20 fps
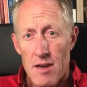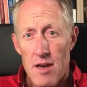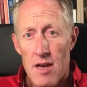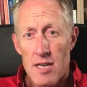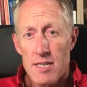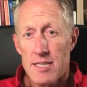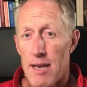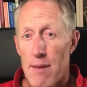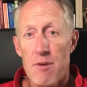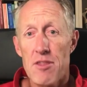
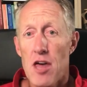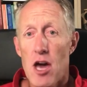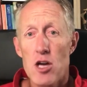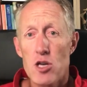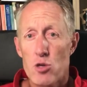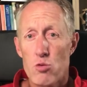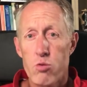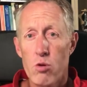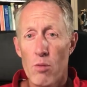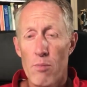Some of
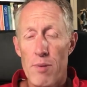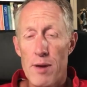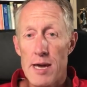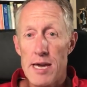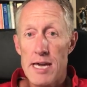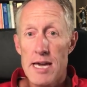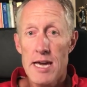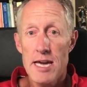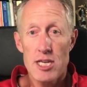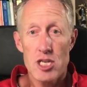those will
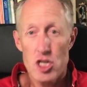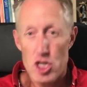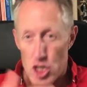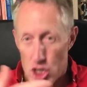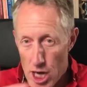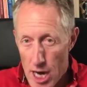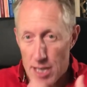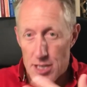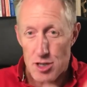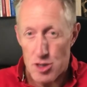be
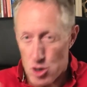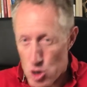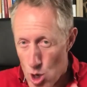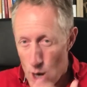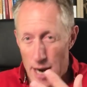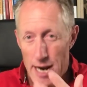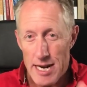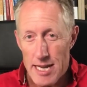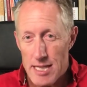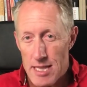just
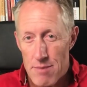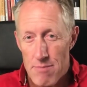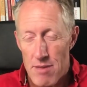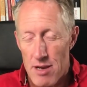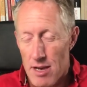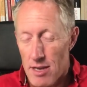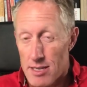training them.